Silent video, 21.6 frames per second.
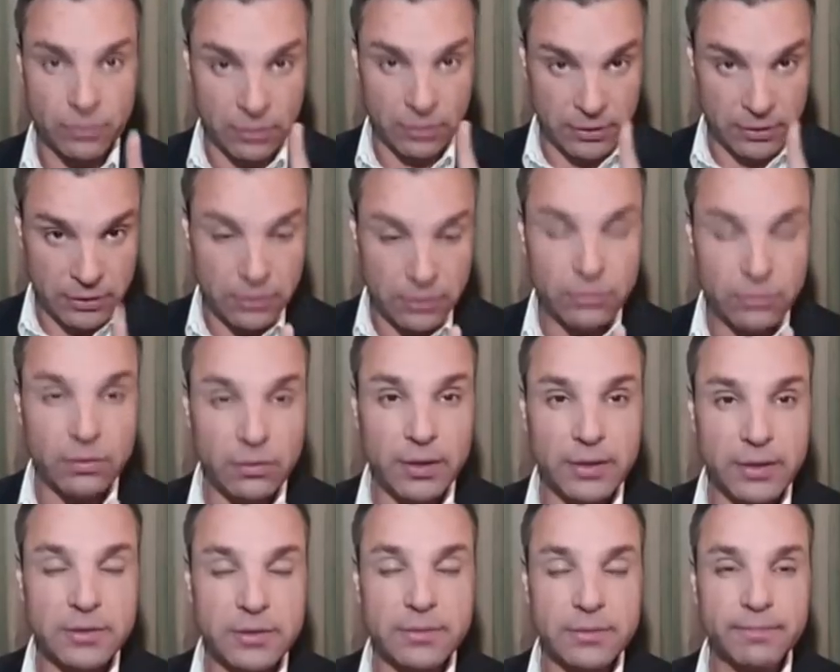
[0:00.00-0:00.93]
listen to
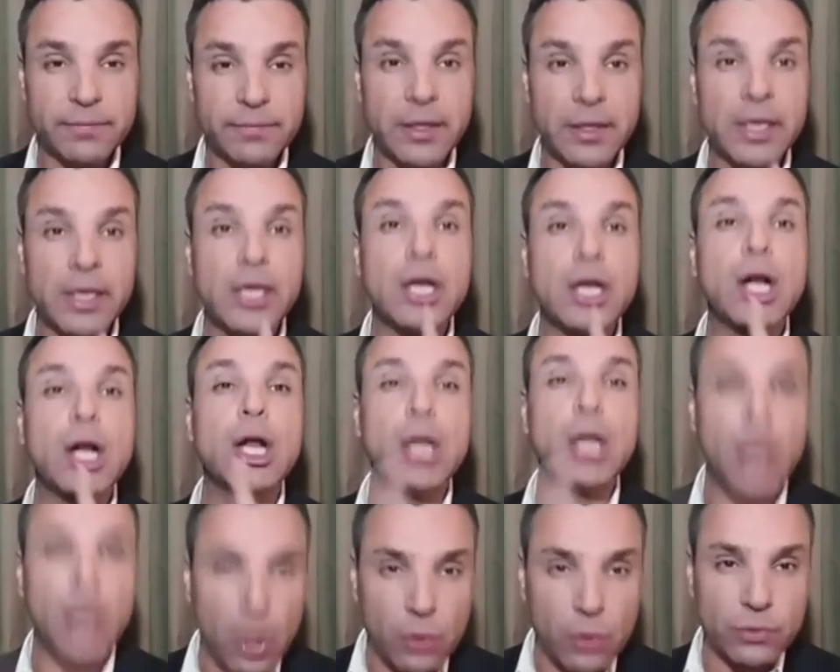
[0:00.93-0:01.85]
this,
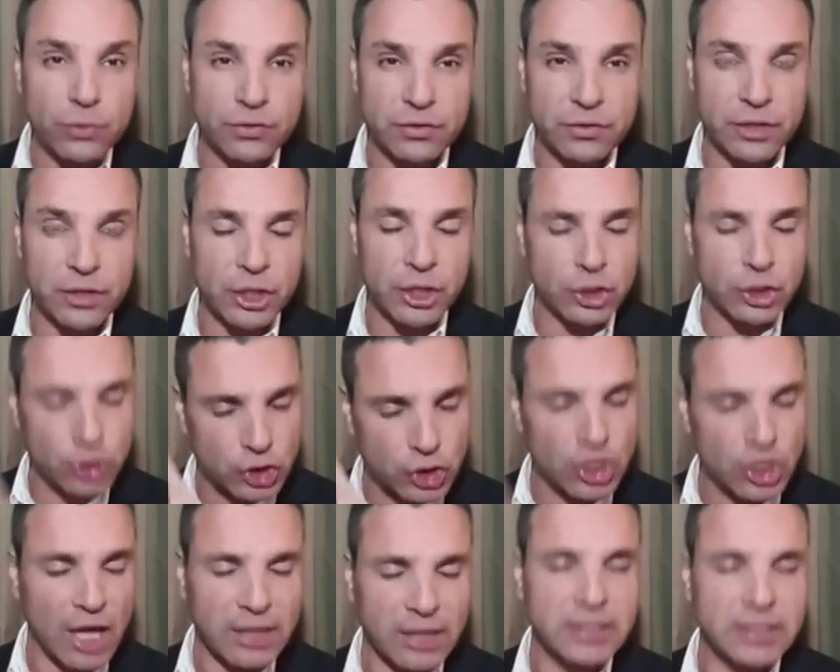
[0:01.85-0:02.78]
he
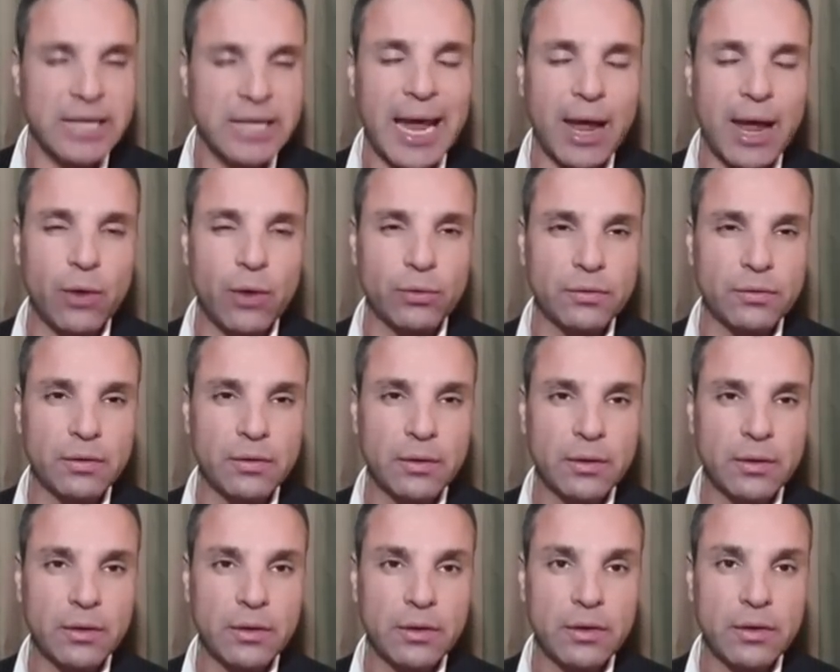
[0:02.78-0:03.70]
shut down
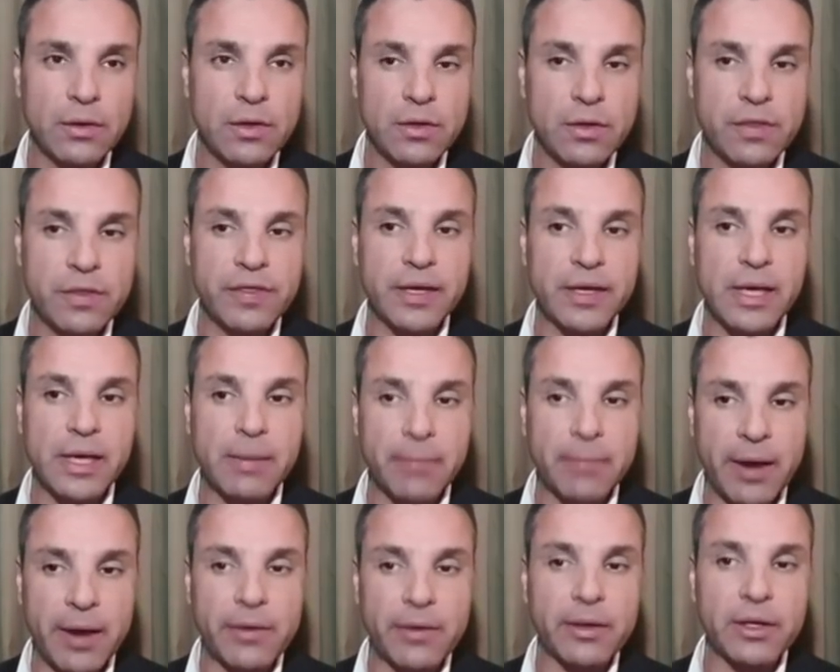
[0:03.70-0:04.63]
the
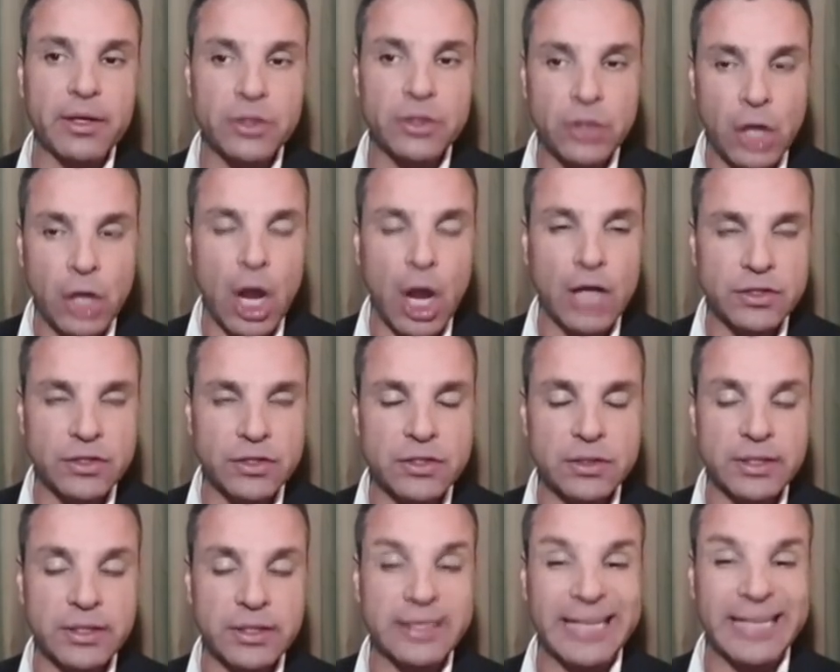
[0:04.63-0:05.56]
American
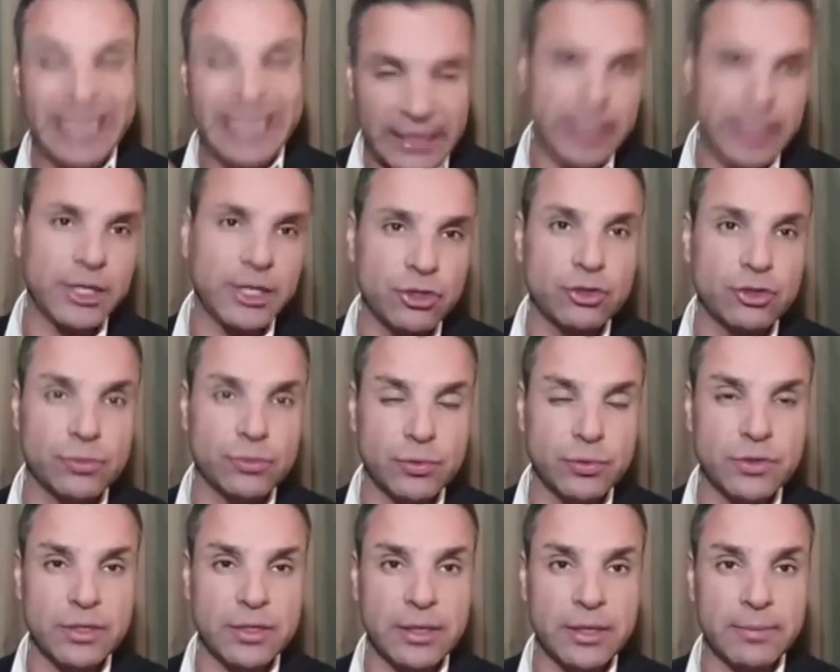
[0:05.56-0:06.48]
consulate in East
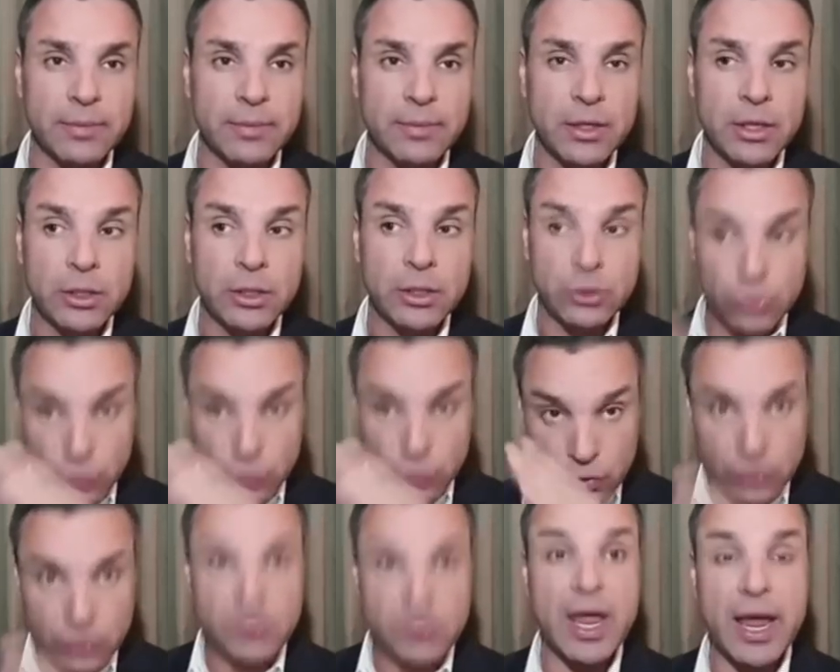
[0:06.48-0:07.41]
Jerusalem to
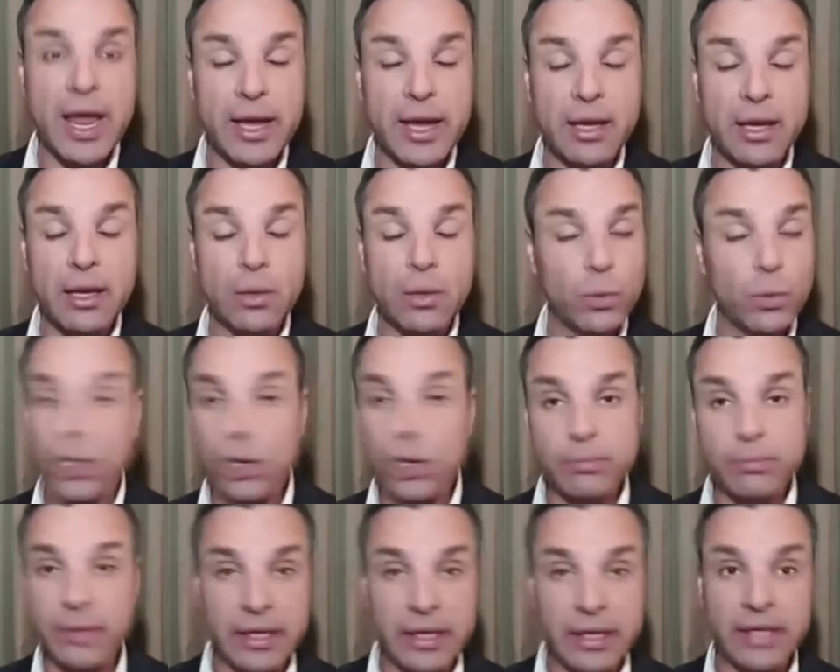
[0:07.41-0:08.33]
say we
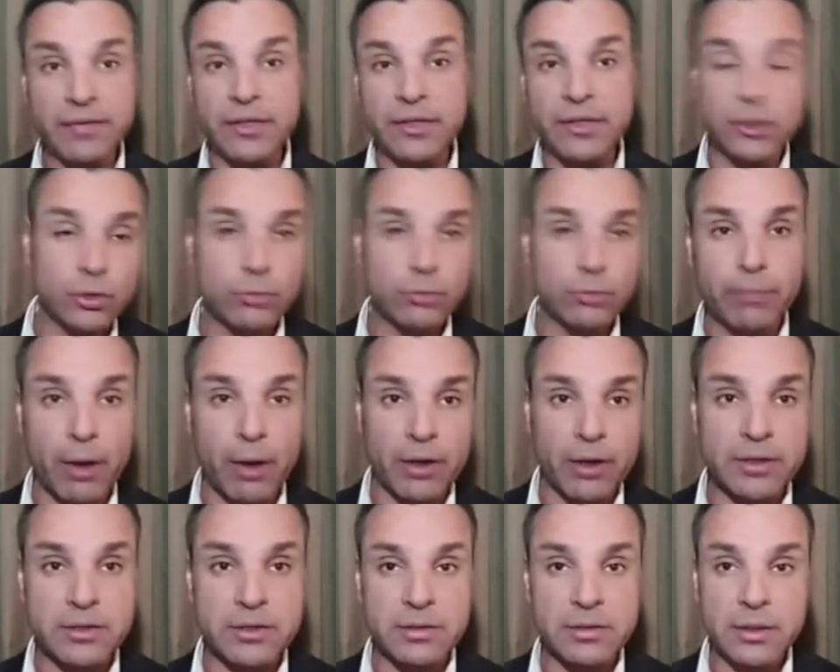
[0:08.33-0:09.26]
don't believe in two
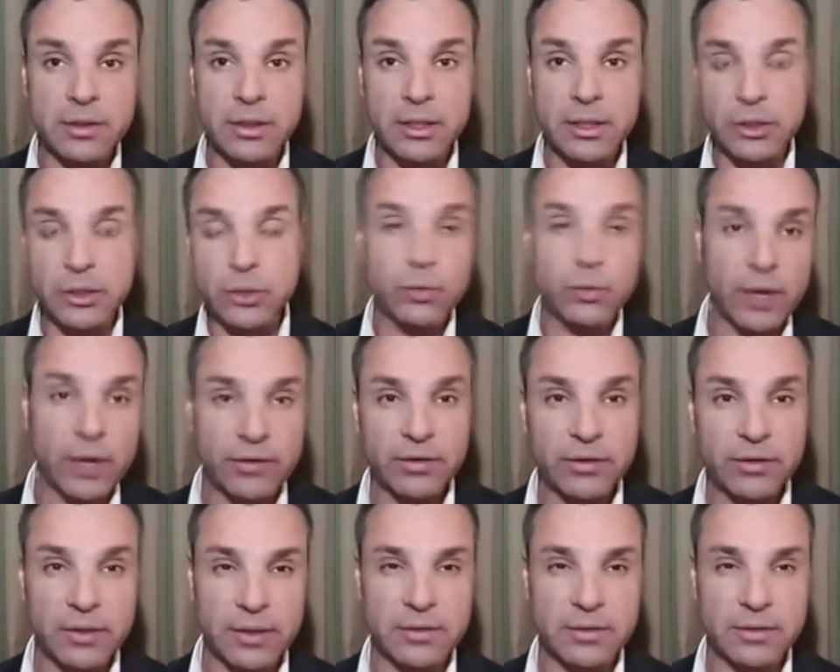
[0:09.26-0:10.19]
parts and two
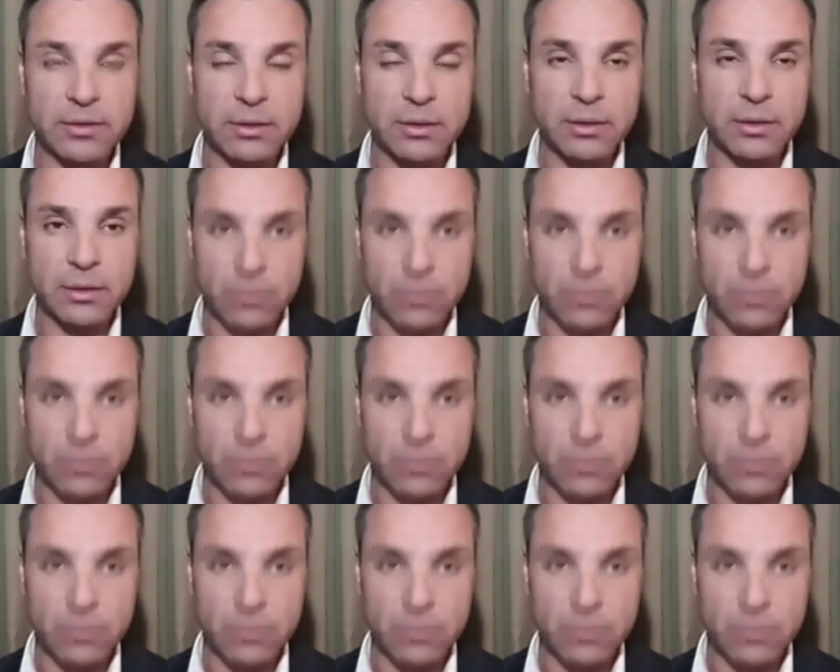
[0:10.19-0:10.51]
entities.